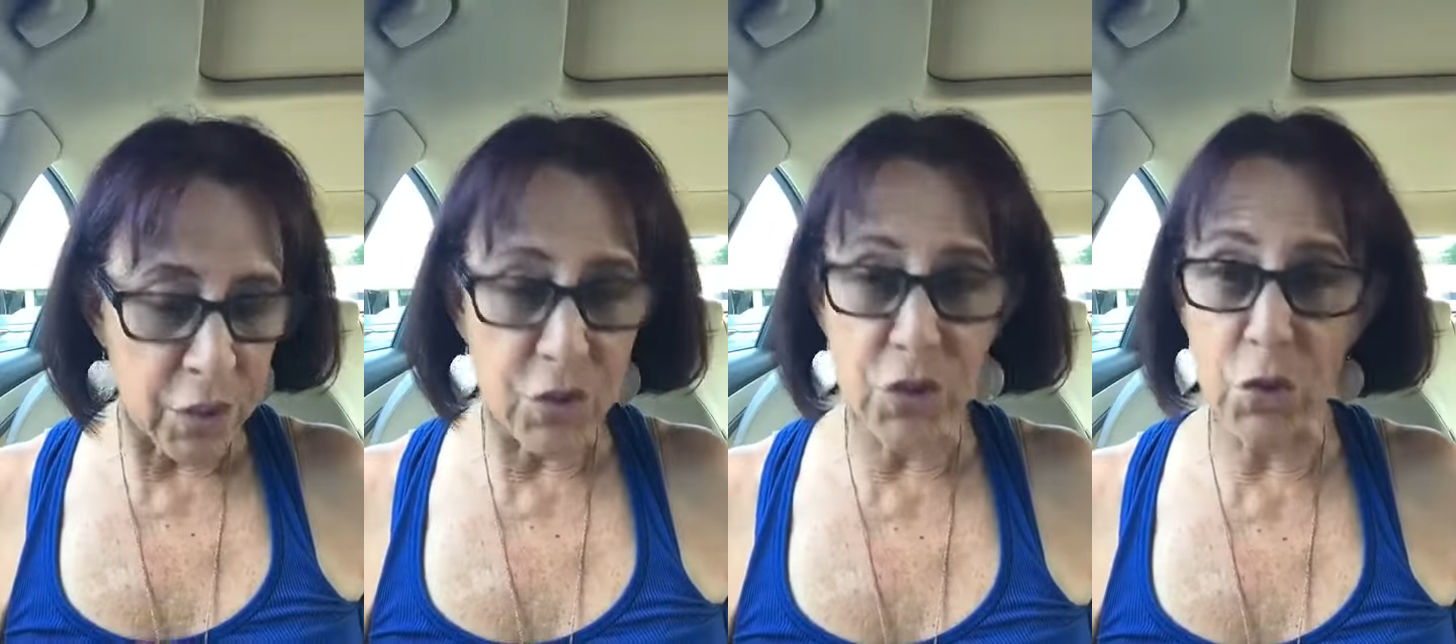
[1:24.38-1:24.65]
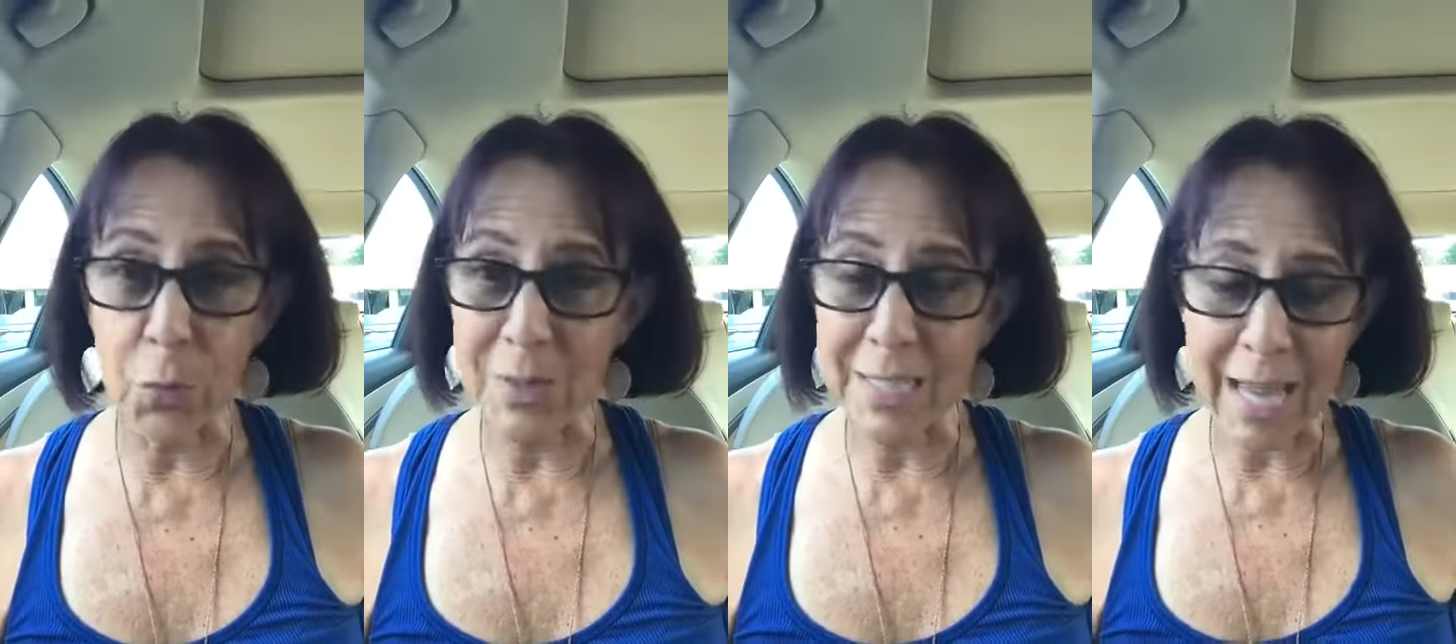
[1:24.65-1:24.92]

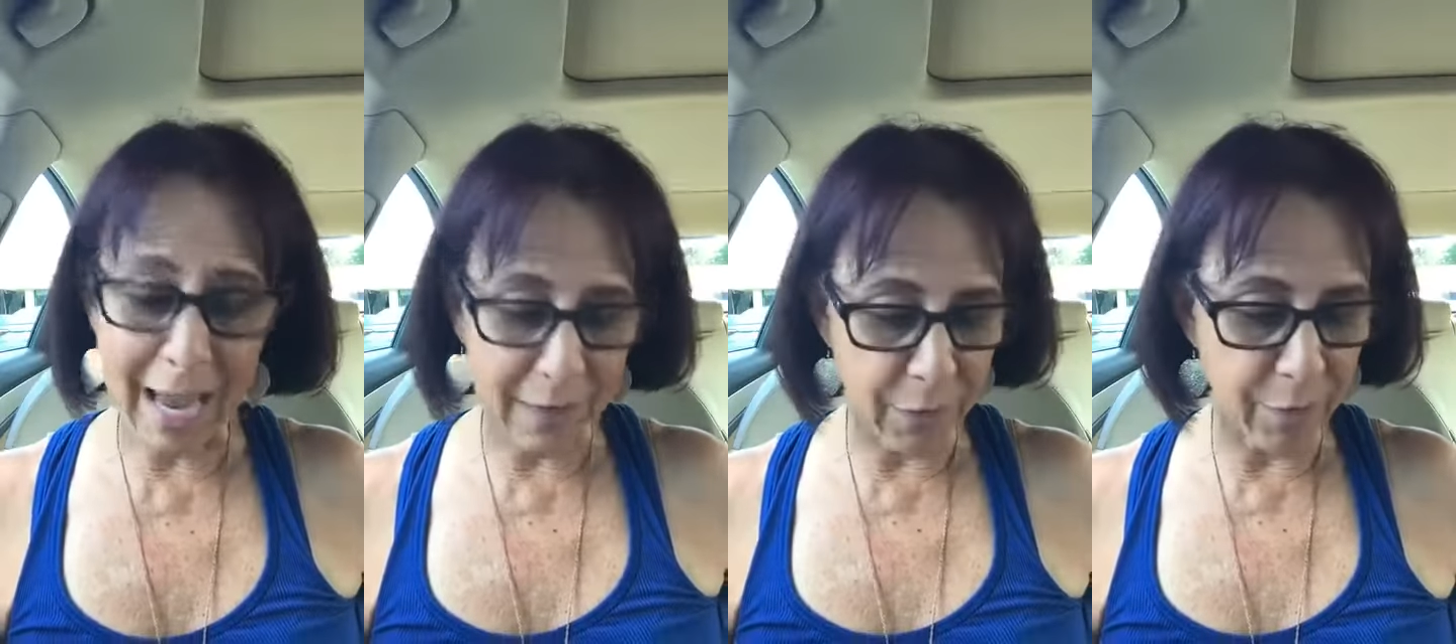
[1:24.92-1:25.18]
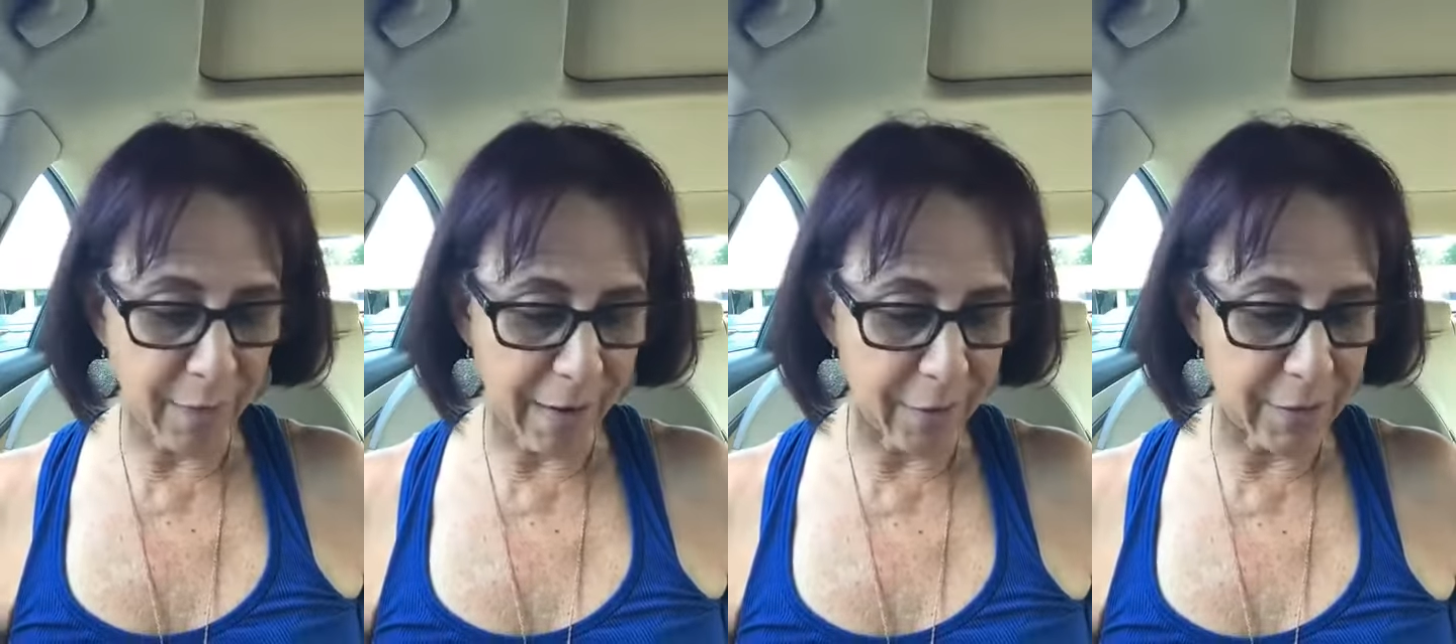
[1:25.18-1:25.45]
to attack
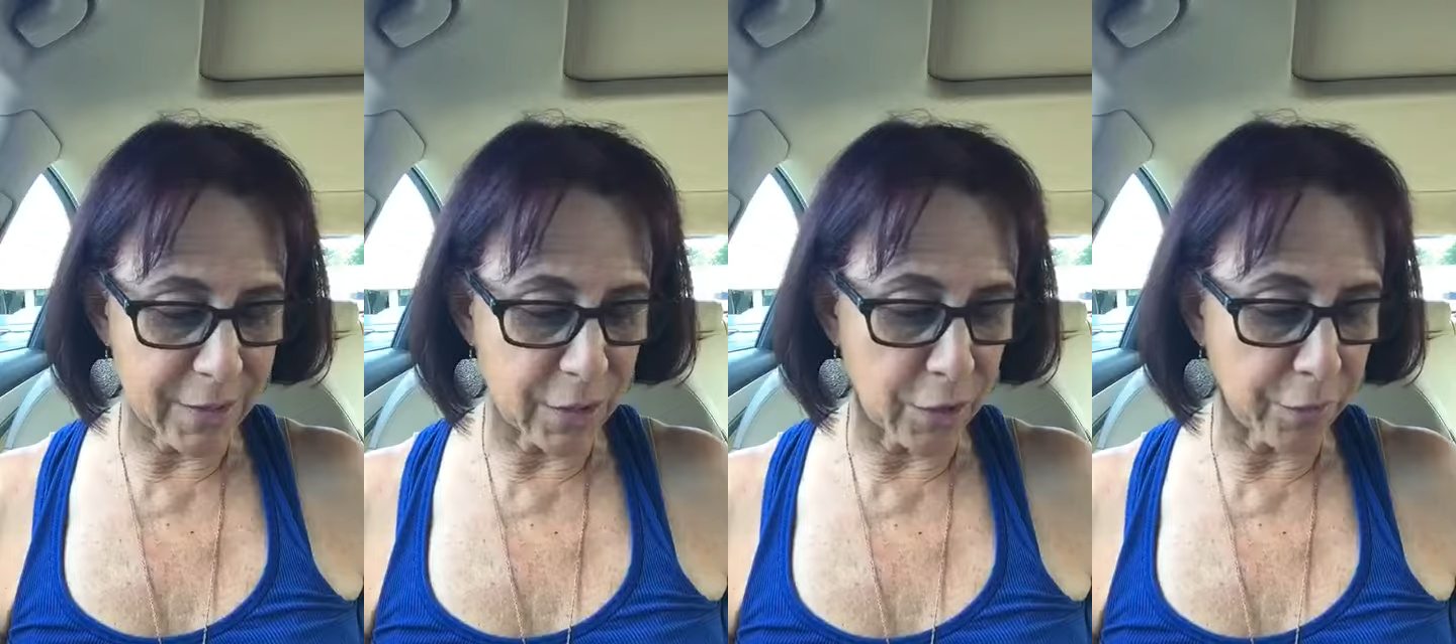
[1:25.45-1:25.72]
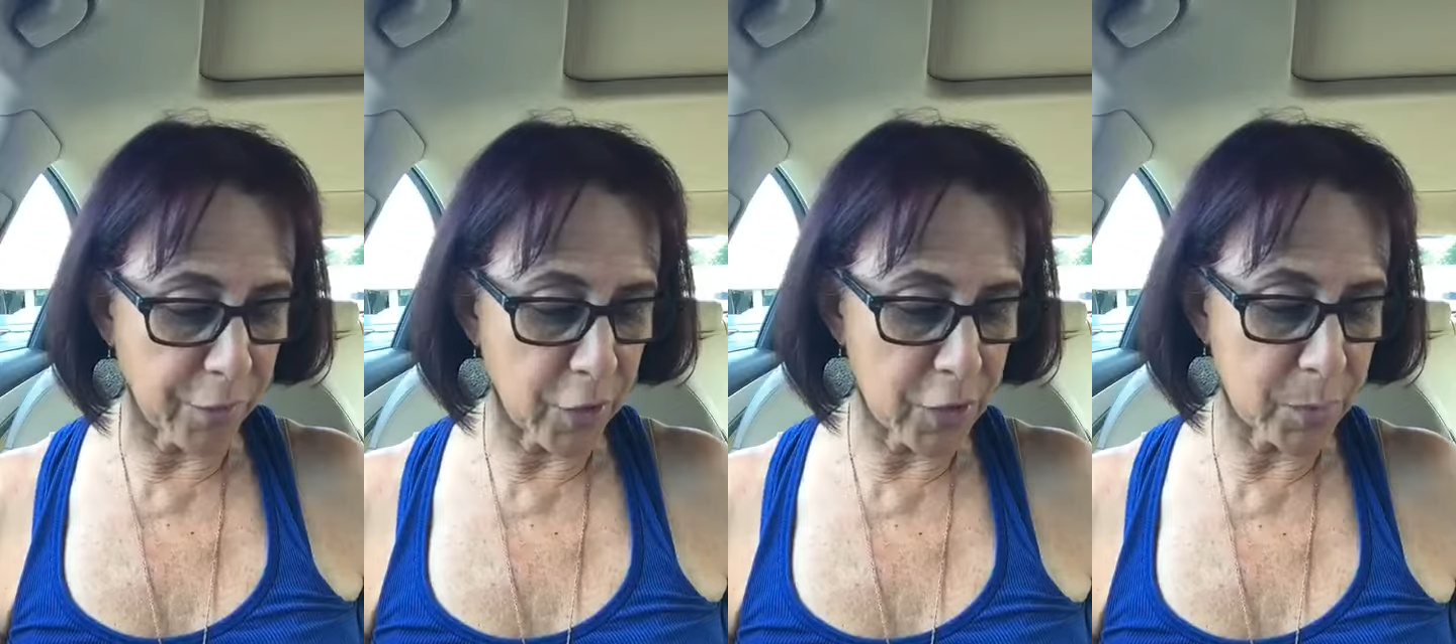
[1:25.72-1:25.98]
the virus in
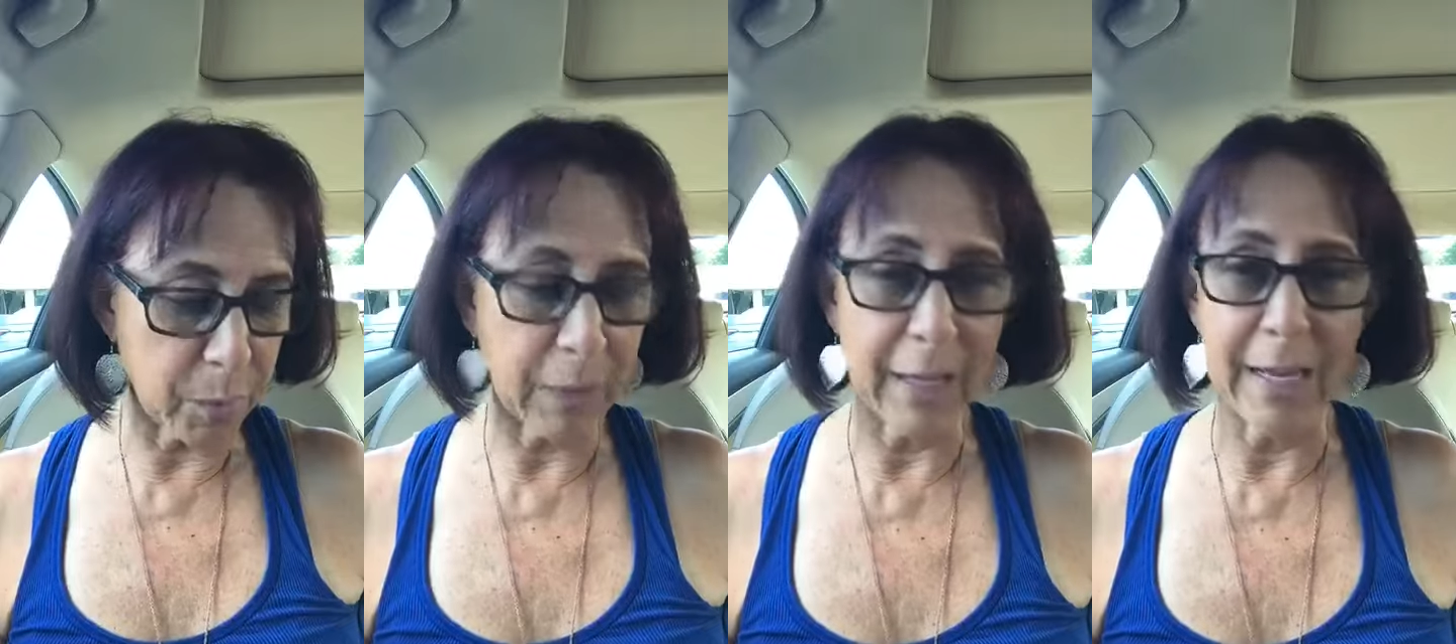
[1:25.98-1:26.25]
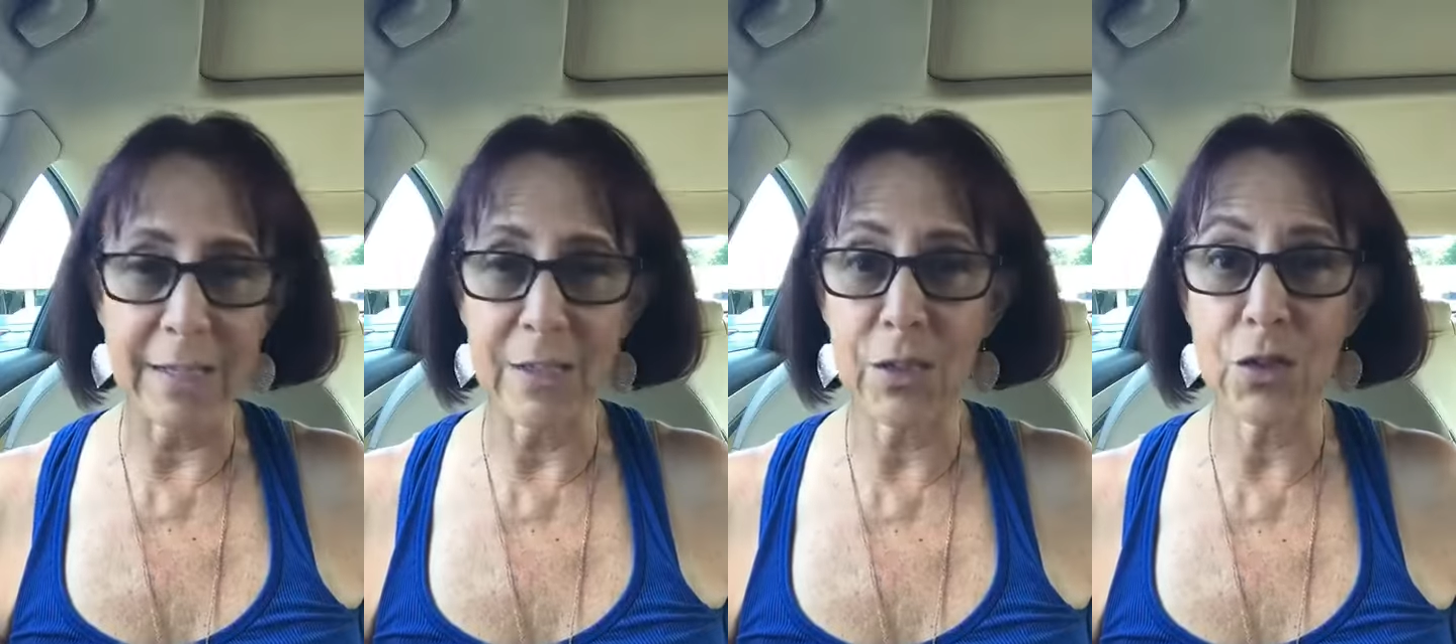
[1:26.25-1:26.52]
the first
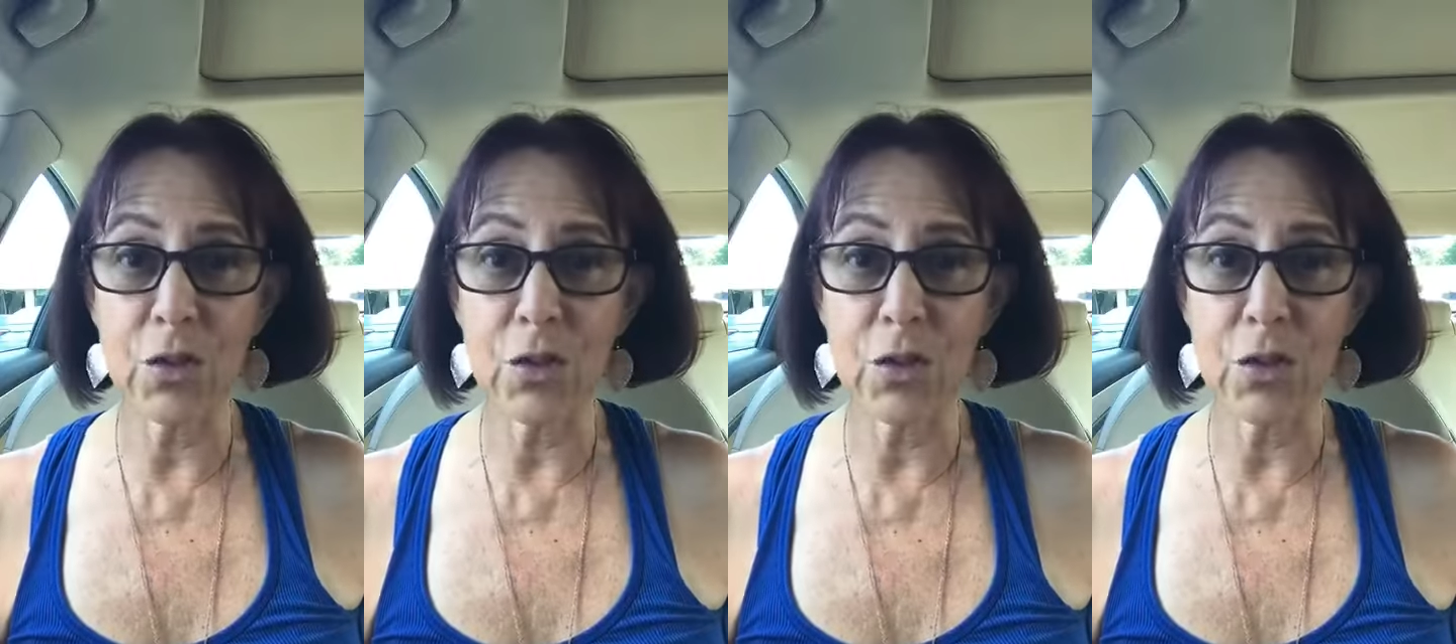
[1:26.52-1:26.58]
place.